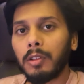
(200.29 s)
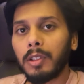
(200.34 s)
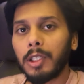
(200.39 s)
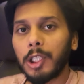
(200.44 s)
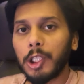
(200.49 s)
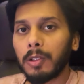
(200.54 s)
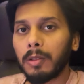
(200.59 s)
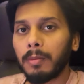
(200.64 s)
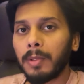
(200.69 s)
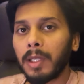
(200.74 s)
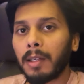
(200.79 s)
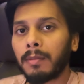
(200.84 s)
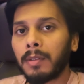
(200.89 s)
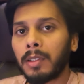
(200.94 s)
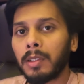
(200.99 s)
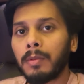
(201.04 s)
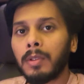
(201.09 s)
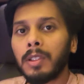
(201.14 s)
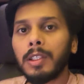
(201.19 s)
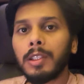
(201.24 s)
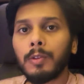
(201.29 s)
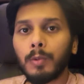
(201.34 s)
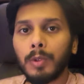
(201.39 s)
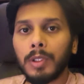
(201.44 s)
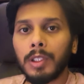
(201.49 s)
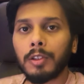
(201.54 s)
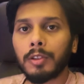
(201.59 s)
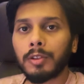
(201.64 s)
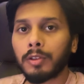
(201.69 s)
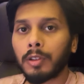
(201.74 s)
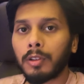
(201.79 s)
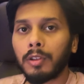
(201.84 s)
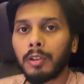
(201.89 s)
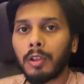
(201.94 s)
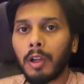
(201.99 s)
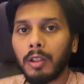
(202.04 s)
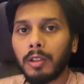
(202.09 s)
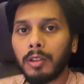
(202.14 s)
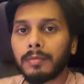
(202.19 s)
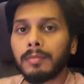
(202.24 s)
it will be available in Windows or
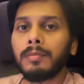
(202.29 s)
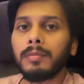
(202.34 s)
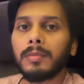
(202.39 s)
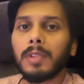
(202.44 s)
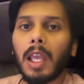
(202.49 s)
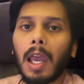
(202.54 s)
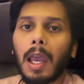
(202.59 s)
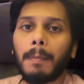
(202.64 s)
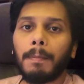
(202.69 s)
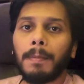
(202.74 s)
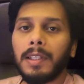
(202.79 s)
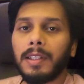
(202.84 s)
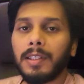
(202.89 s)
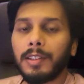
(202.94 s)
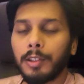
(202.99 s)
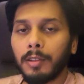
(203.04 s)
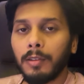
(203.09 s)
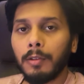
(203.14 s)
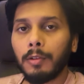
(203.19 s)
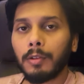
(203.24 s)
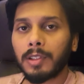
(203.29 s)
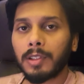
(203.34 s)
not. The application looks